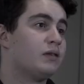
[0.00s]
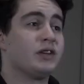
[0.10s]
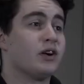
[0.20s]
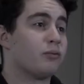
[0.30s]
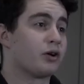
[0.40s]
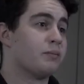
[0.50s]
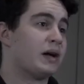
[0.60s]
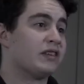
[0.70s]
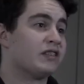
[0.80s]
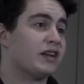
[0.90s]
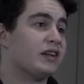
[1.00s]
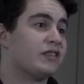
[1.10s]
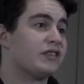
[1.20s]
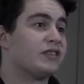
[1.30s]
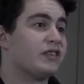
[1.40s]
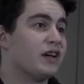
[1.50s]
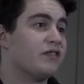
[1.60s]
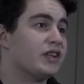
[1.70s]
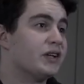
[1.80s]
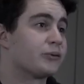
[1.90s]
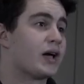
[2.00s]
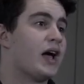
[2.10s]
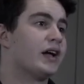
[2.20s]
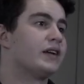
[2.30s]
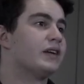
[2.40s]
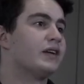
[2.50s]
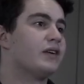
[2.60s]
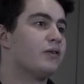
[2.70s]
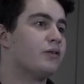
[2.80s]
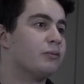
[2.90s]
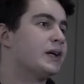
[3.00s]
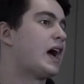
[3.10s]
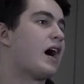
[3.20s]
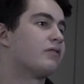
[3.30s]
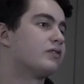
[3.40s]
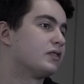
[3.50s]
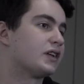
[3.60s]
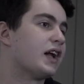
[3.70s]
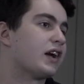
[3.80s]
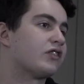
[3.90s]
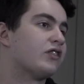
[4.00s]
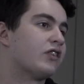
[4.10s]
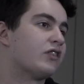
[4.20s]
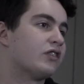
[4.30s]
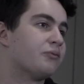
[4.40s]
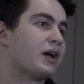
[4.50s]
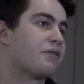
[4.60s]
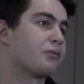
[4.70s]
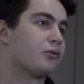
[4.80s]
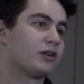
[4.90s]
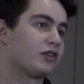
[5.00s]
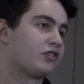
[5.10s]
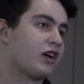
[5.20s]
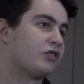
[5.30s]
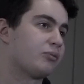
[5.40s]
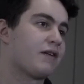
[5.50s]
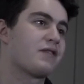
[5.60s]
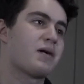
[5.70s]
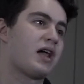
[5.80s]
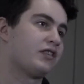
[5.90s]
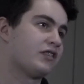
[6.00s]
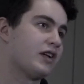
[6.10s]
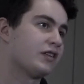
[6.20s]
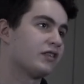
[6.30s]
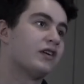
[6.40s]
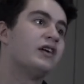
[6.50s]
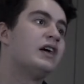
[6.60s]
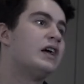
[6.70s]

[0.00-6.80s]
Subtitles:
main cities of the UK. We have connections. We have the Royal Exchange, we have the Palace Theatre